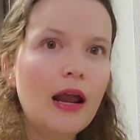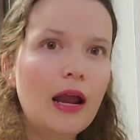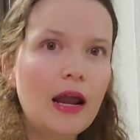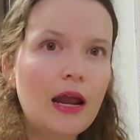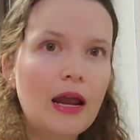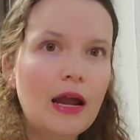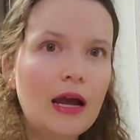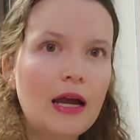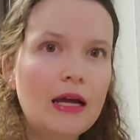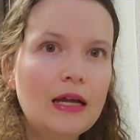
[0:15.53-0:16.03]

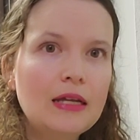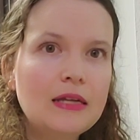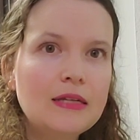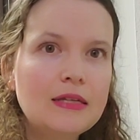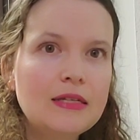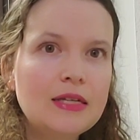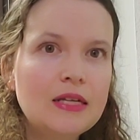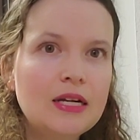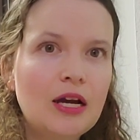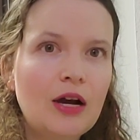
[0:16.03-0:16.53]

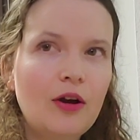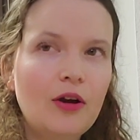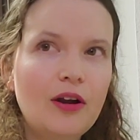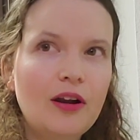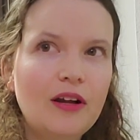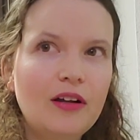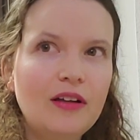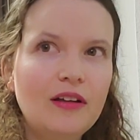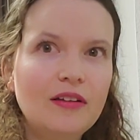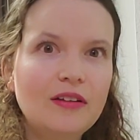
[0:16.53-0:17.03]
and,
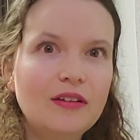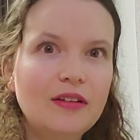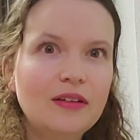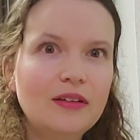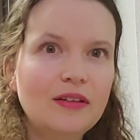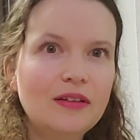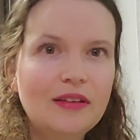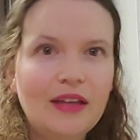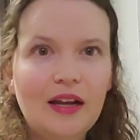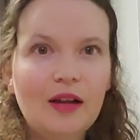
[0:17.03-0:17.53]
it'll
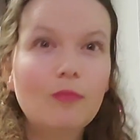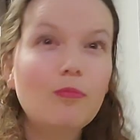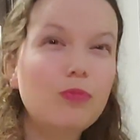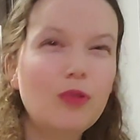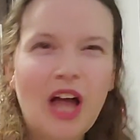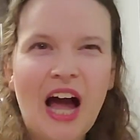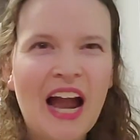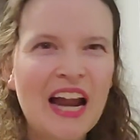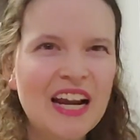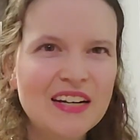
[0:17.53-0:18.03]
like a
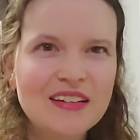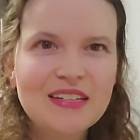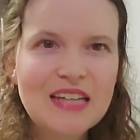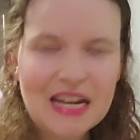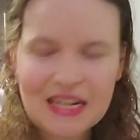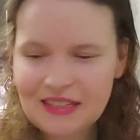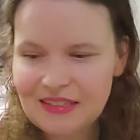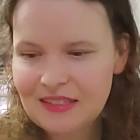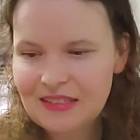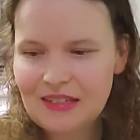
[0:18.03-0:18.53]
blind
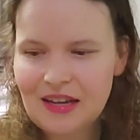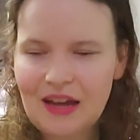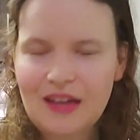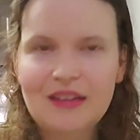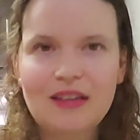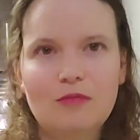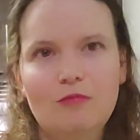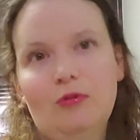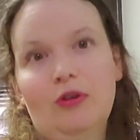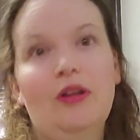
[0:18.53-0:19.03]
taste
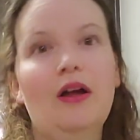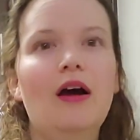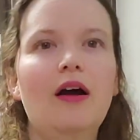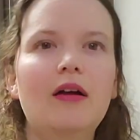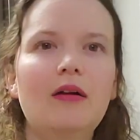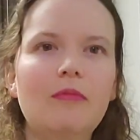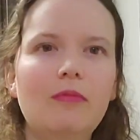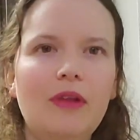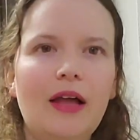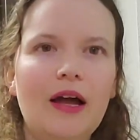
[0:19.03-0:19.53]
test. Well,
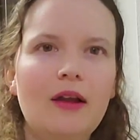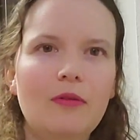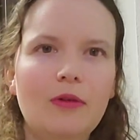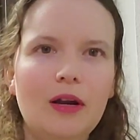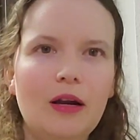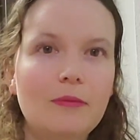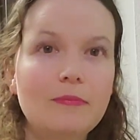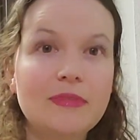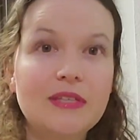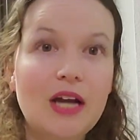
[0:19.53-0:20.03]
not a blind
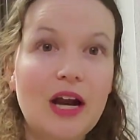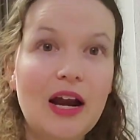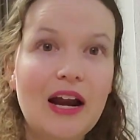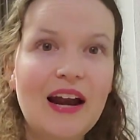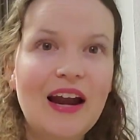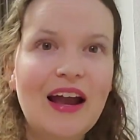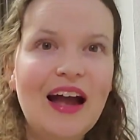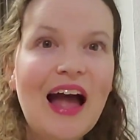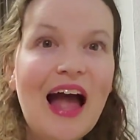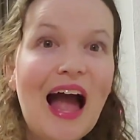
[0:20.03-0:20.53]
one, I'm
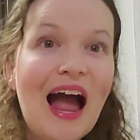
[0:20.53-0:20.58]
sorry.